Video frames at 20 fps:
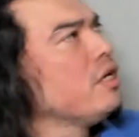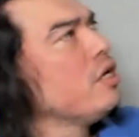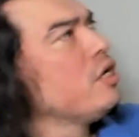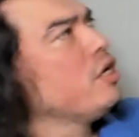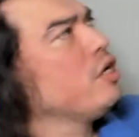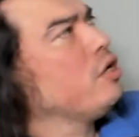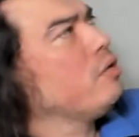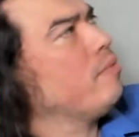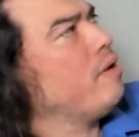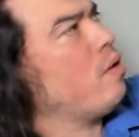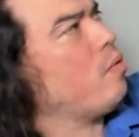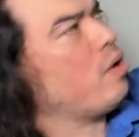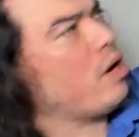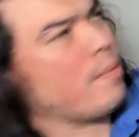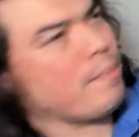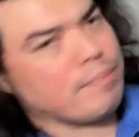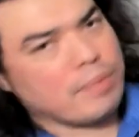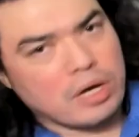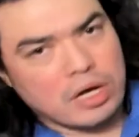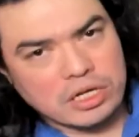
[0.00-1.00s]
you might want to
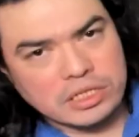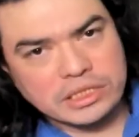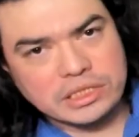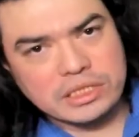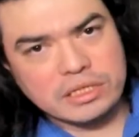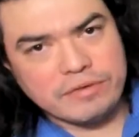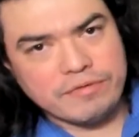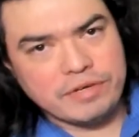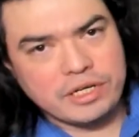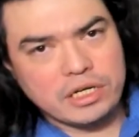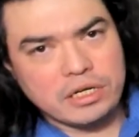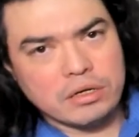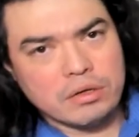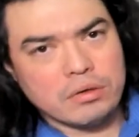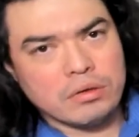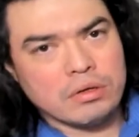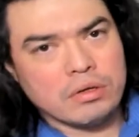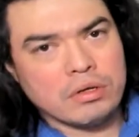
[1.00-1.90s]
pause the video,